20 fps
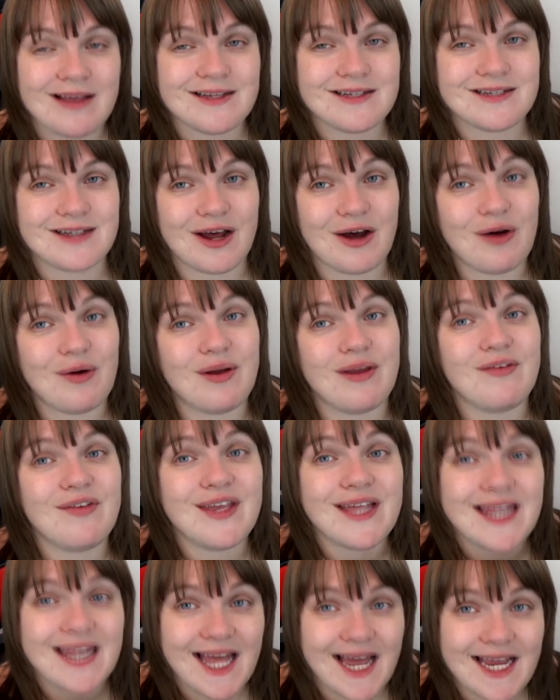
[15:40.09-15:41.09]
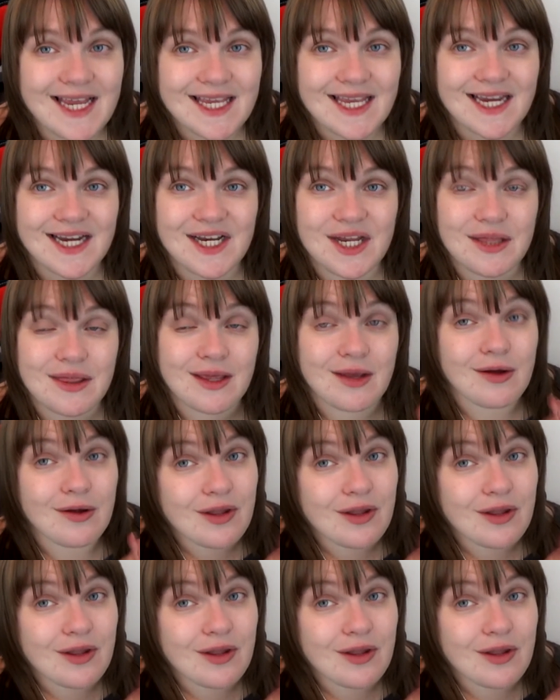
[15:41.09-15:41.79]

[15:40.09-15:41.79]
So if you like it and you think